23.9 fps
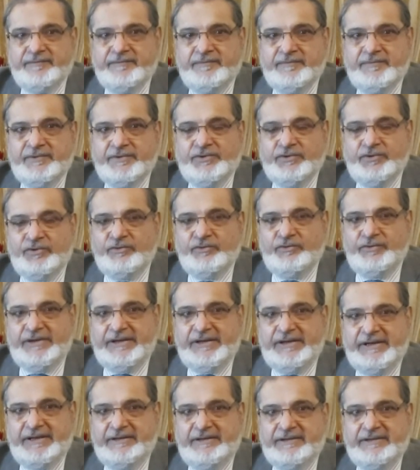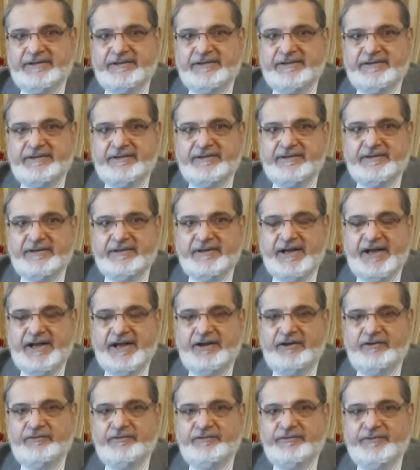So with this
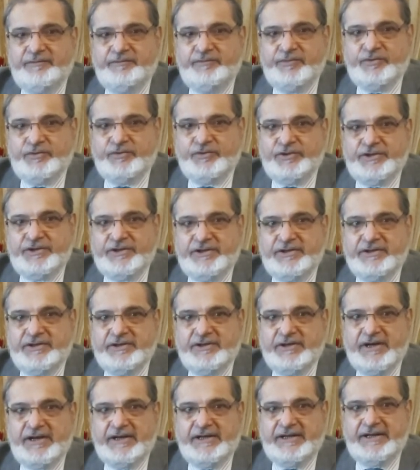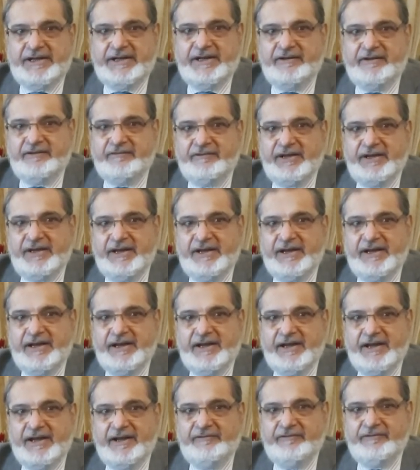kind of approach, I think we can
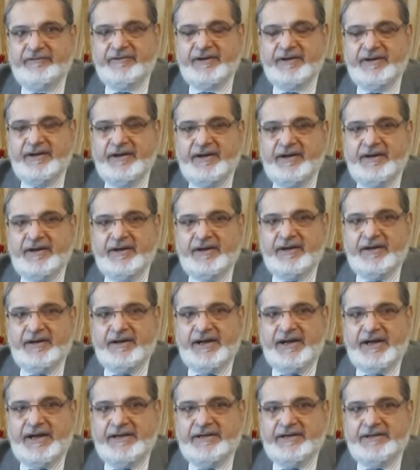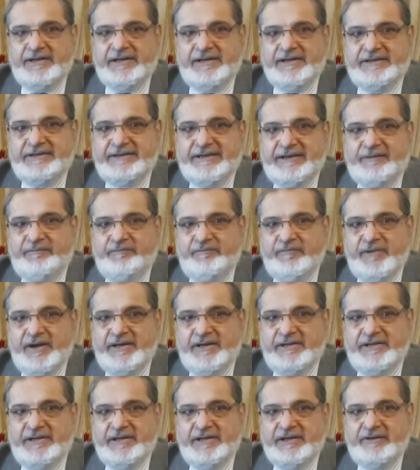have another step
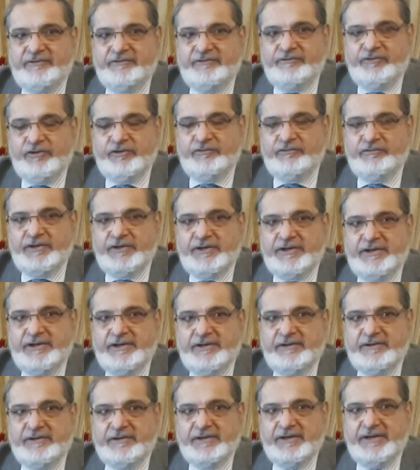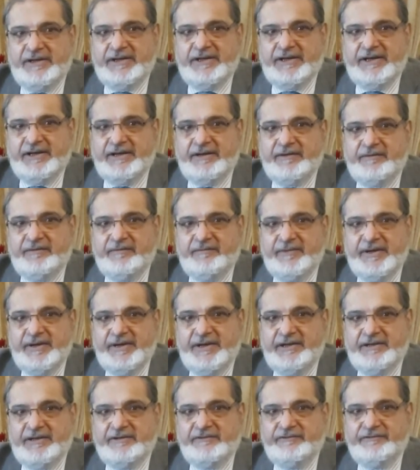marching forward in the
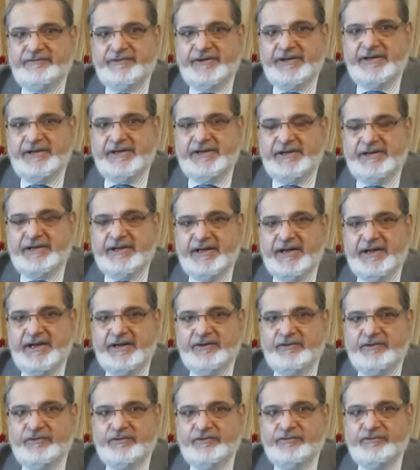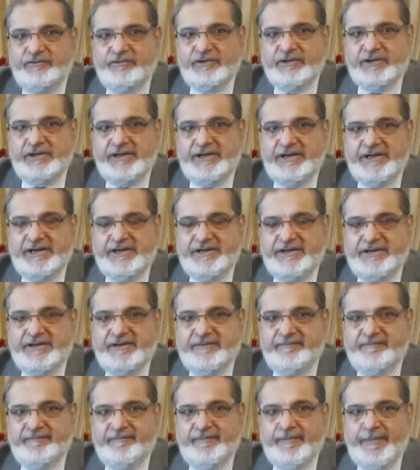medical field and good for the
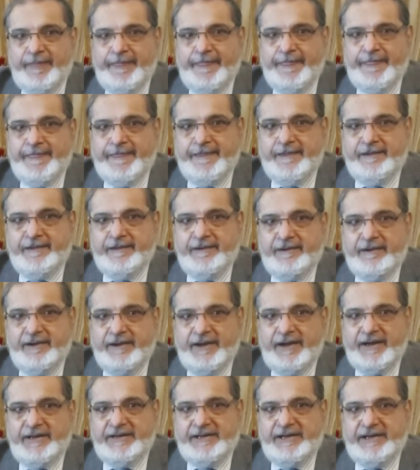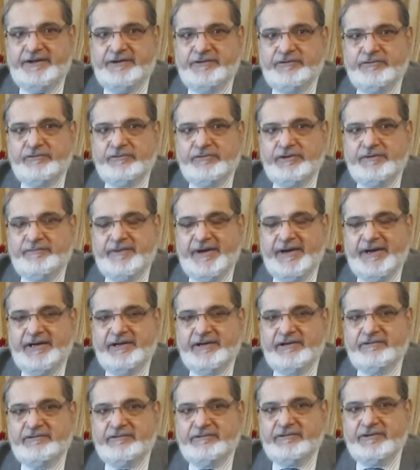nation. As I told,
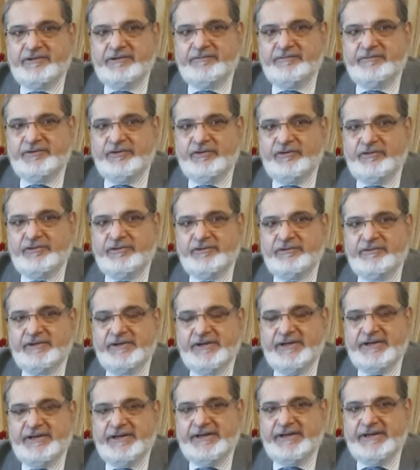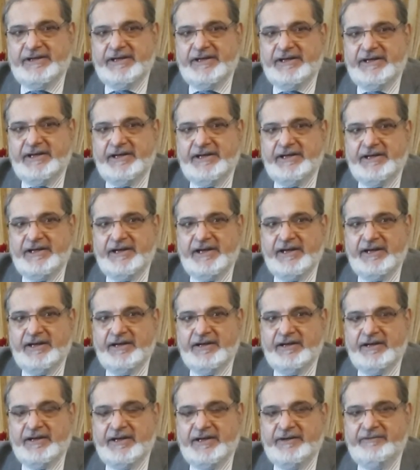medical tourism is also increasing in India
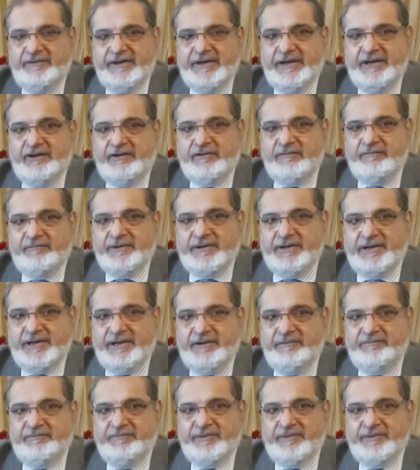at a very competitive